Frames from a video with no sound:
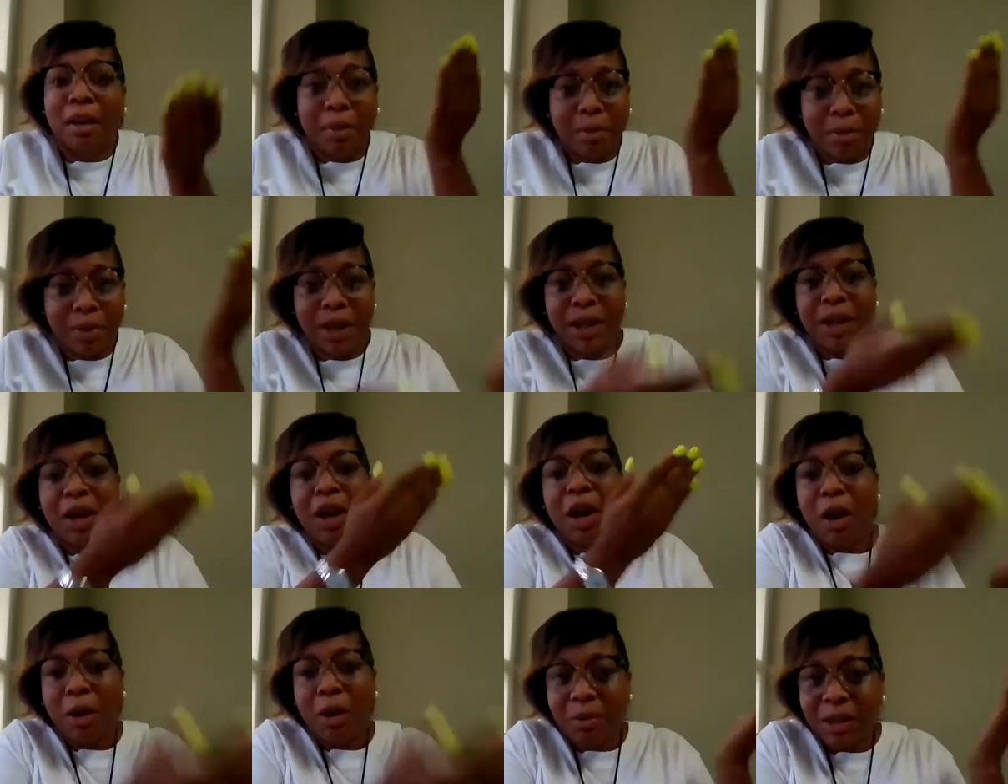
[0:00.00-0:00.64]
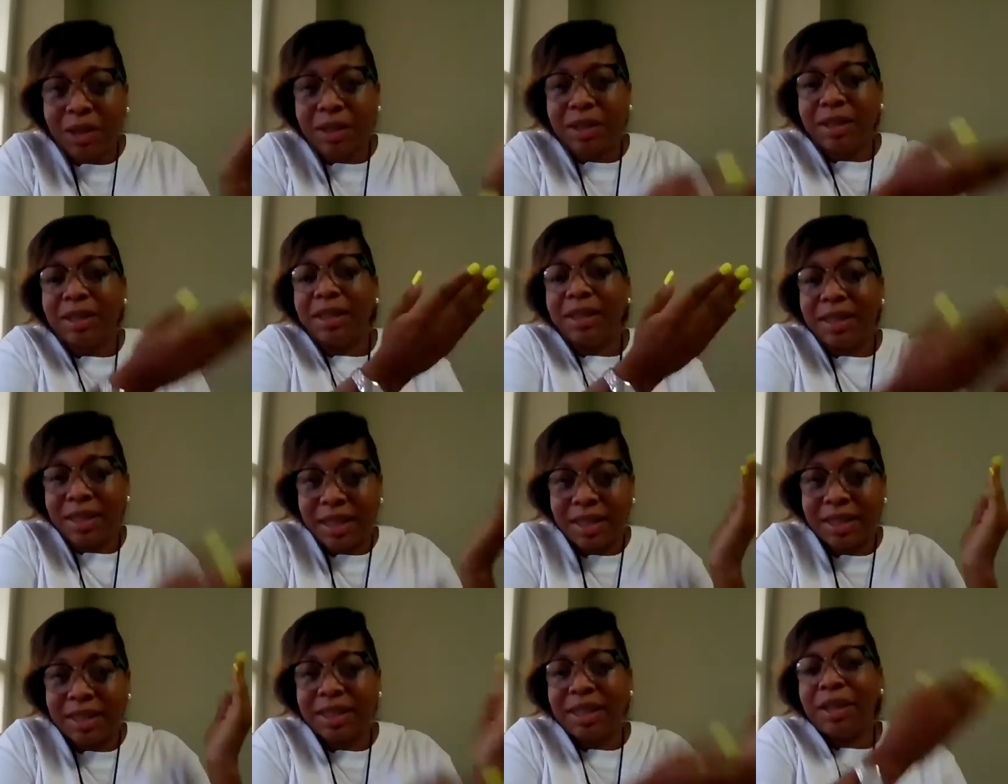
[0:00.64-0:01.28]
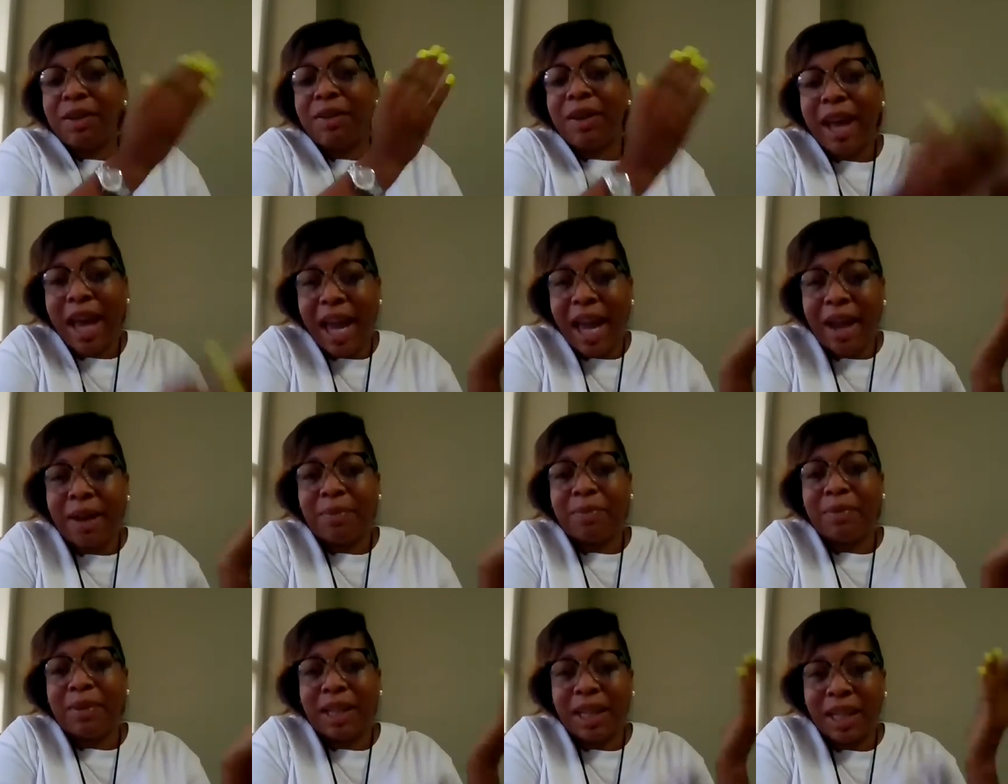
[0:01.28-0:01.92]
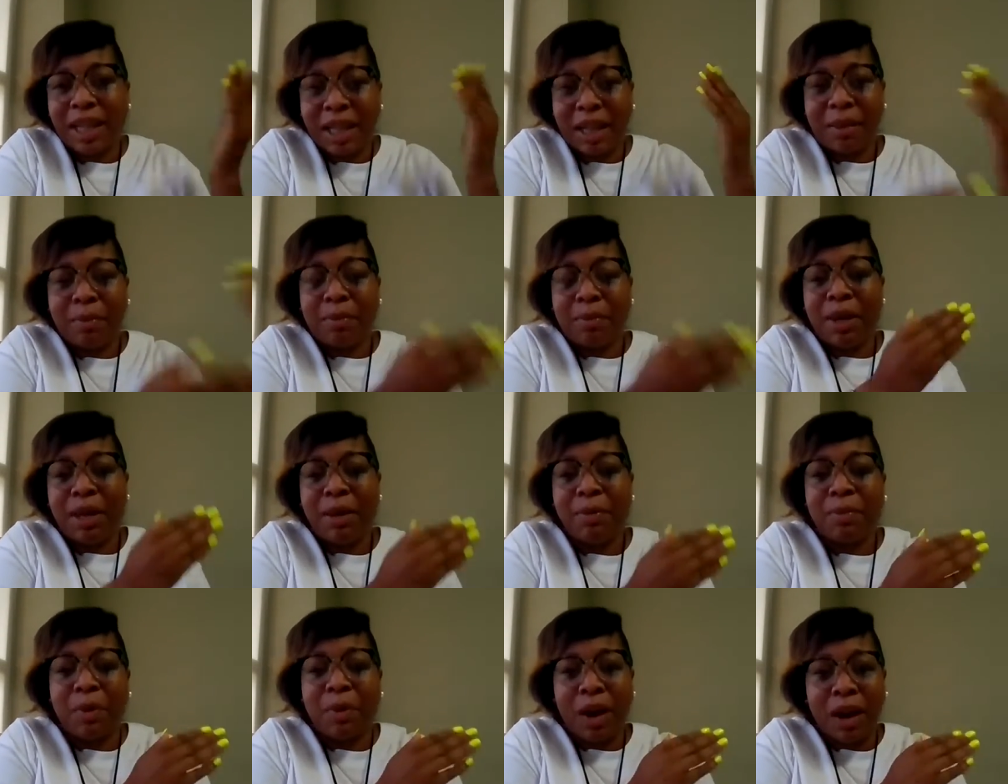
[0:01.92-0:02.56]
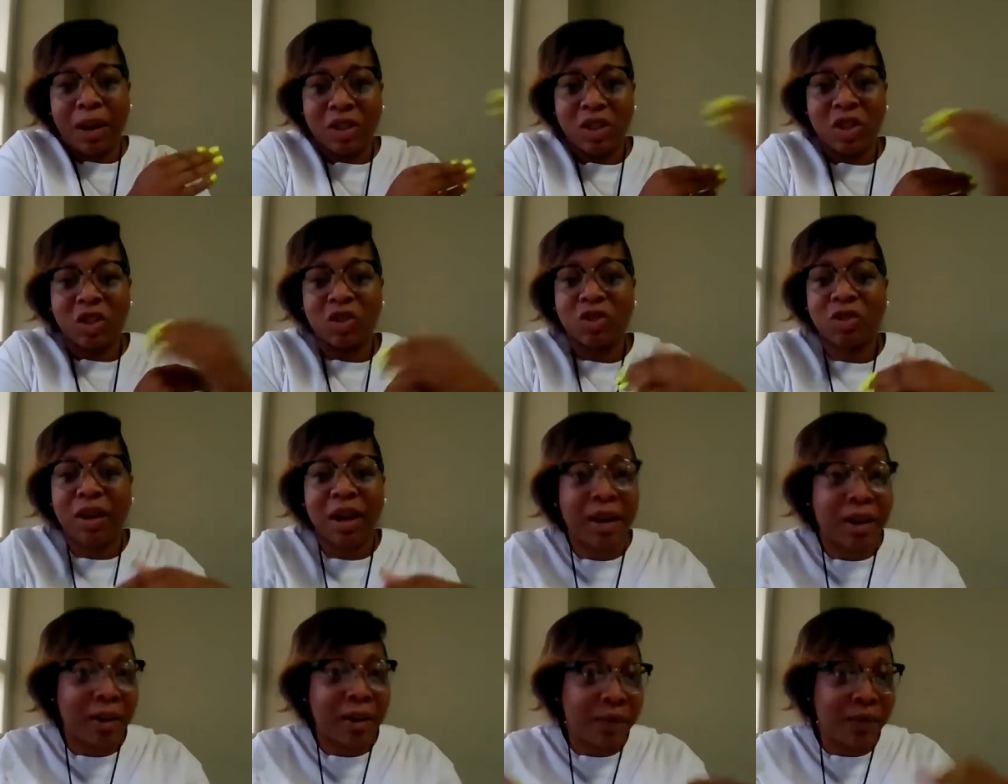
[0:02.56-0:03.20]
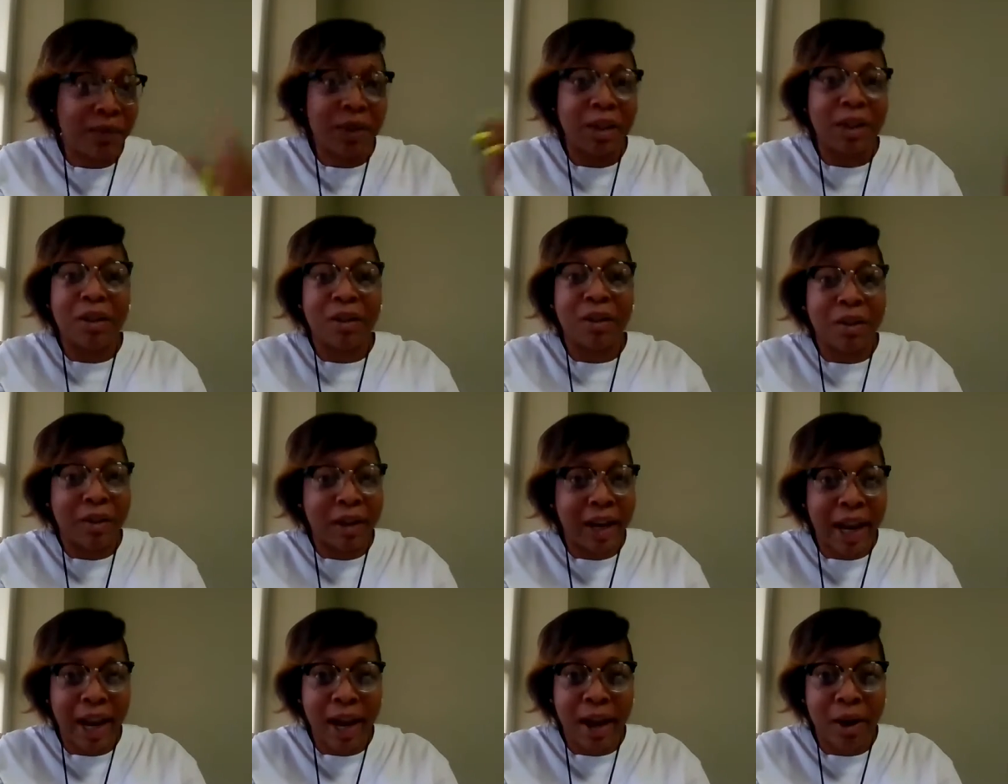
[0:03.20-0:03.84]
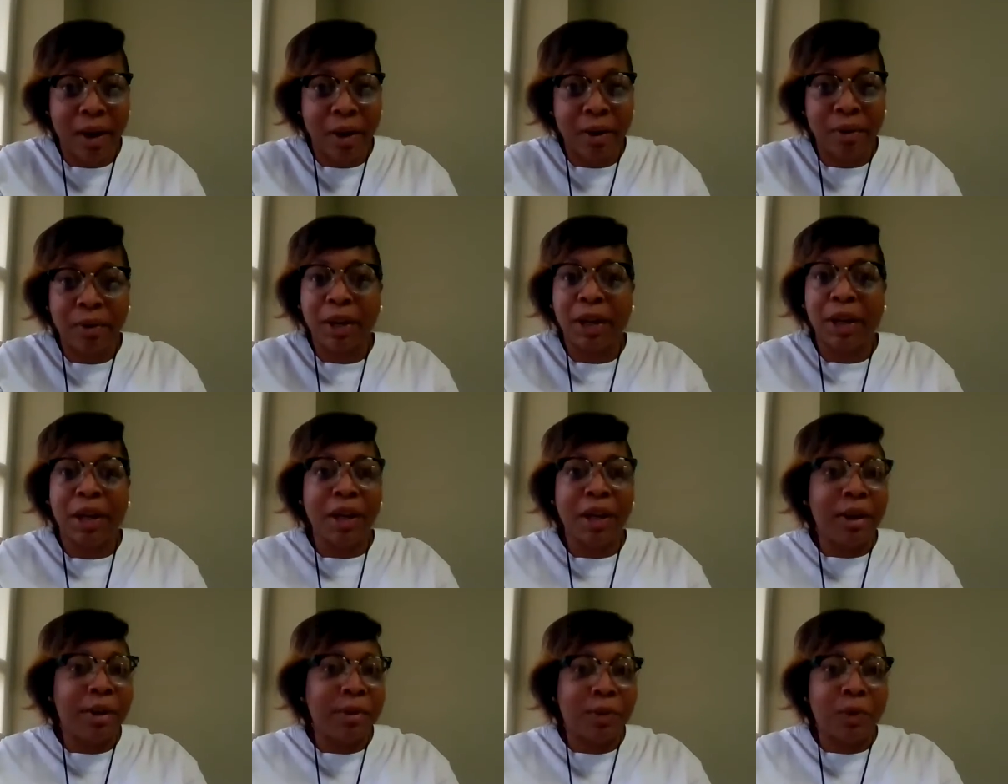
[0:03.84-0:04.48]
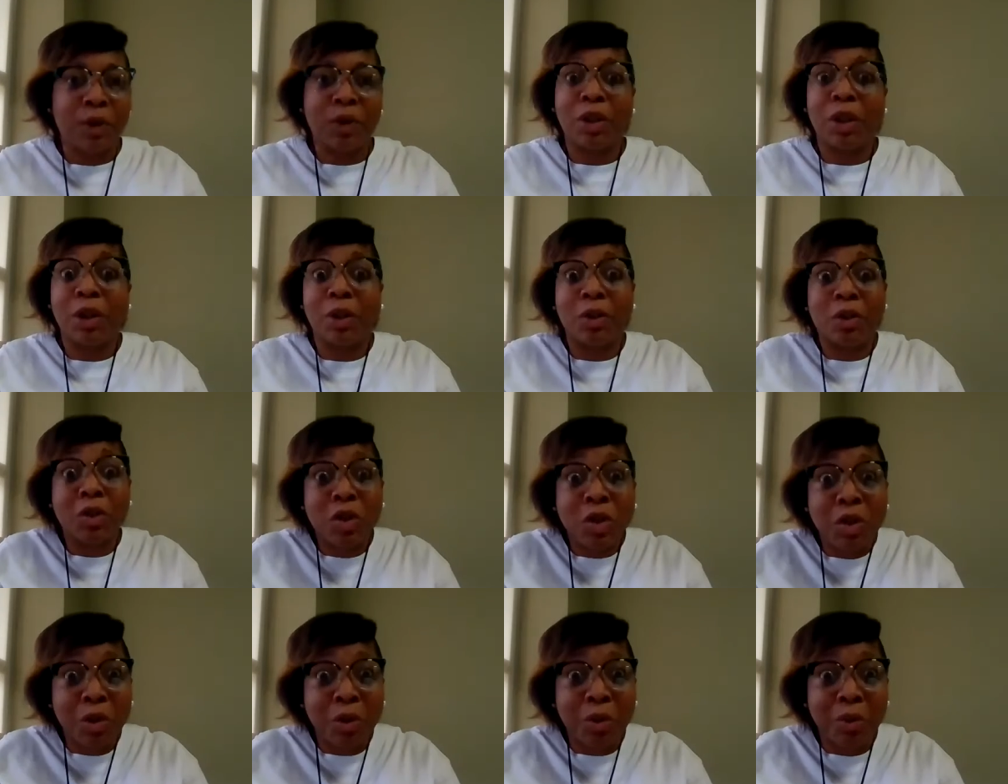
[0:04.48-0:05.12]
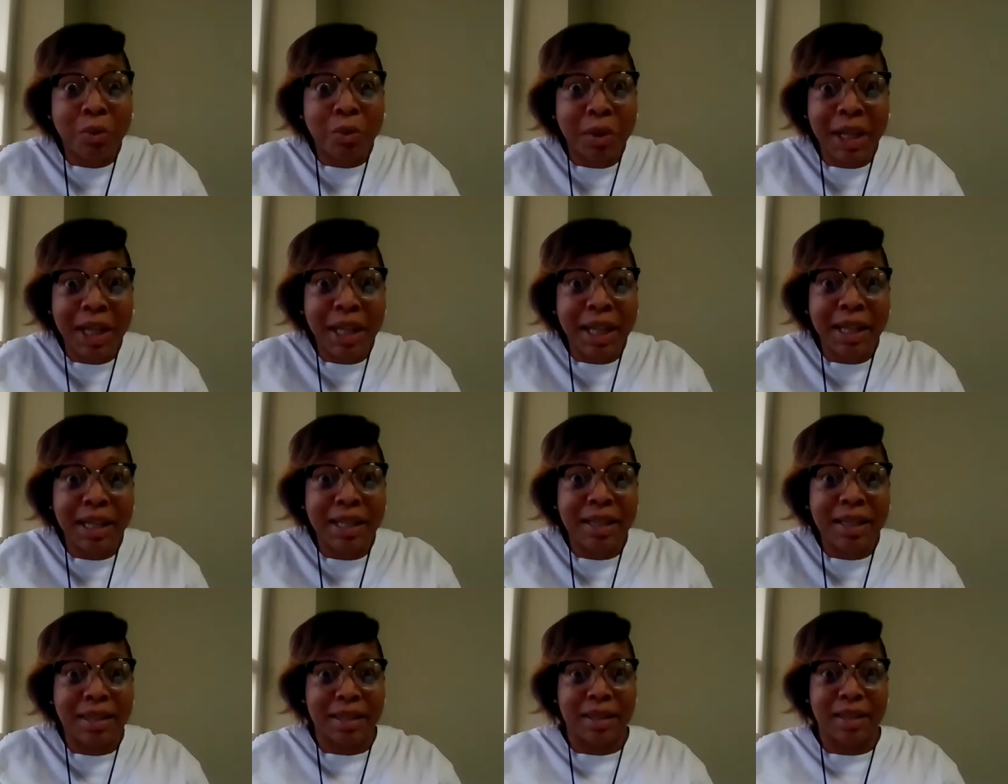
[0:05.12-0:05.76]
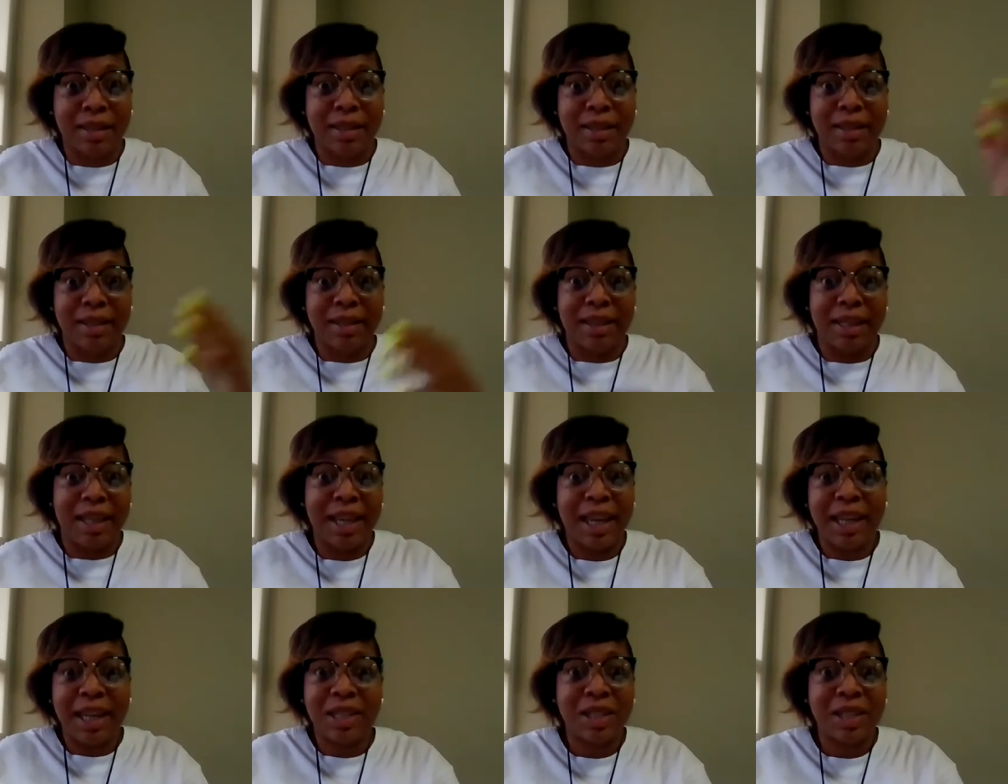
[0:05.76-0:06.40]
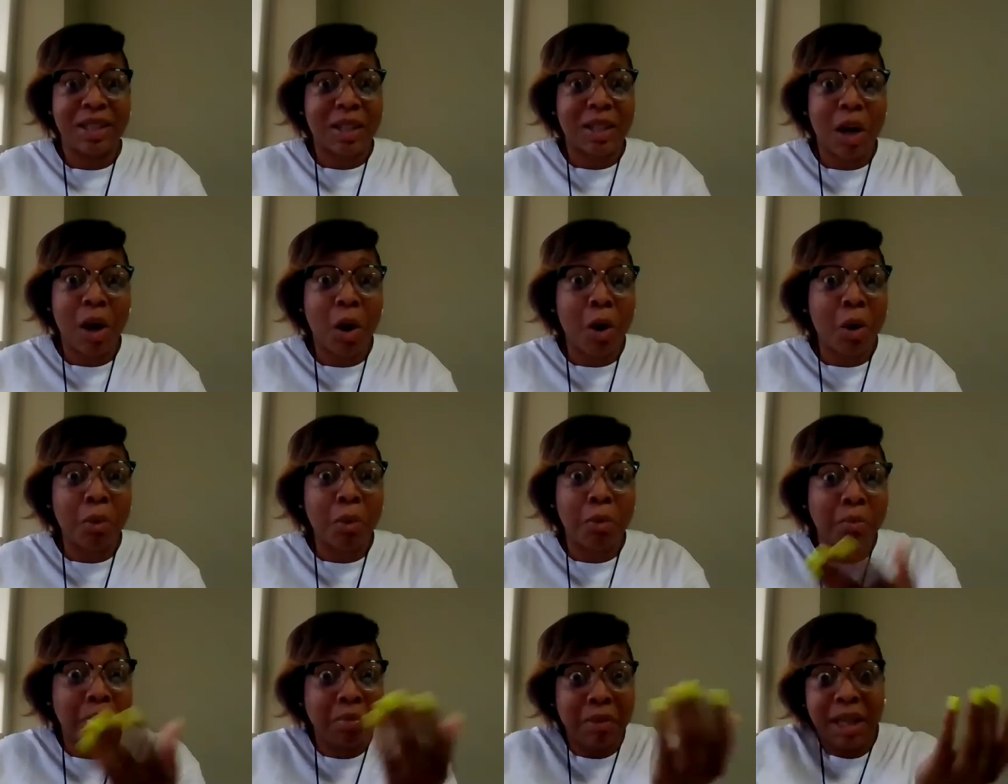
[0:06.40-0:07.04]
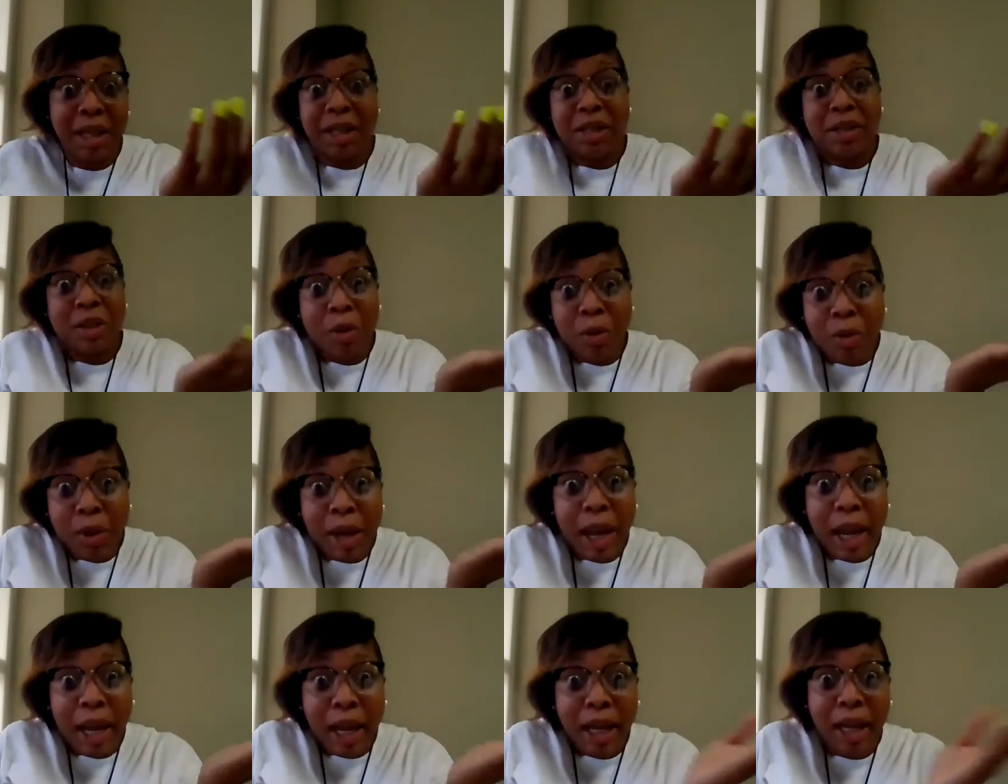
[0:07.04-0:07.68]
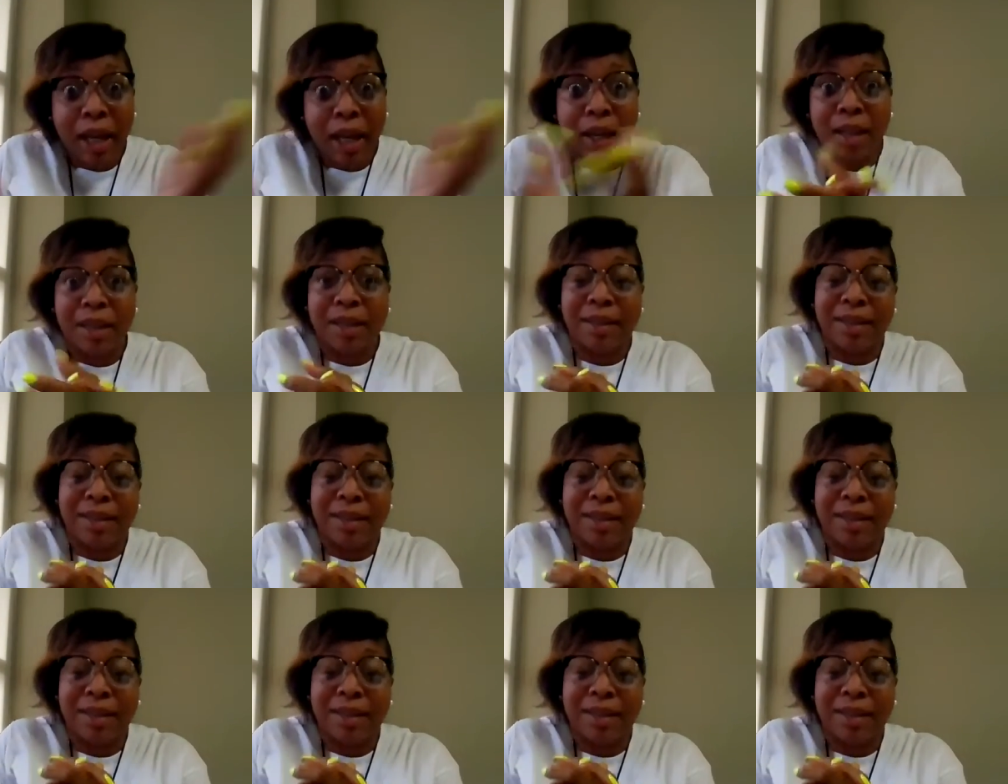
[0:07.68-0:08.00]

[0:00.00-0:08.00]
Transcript: but homelessness is still happening, and people are trying to figure it out for those 2 weeks and just hope it's okay.